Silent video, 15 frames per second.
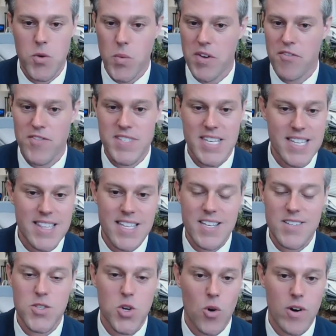We've seen
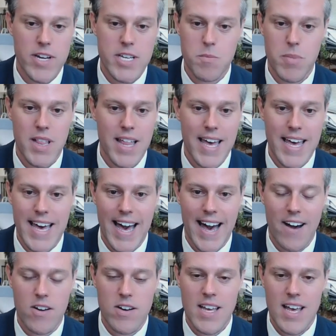these stories play
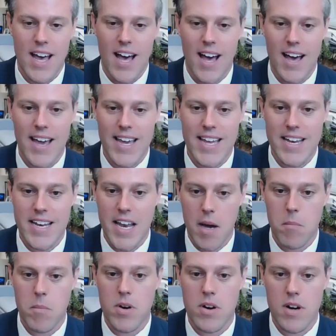out in a
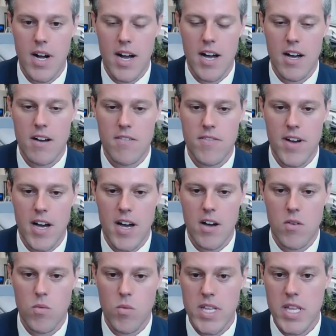number of
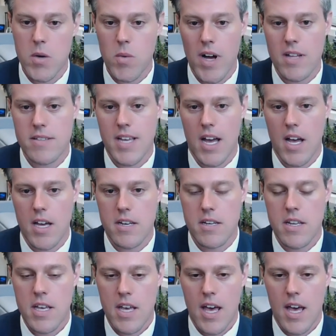really well done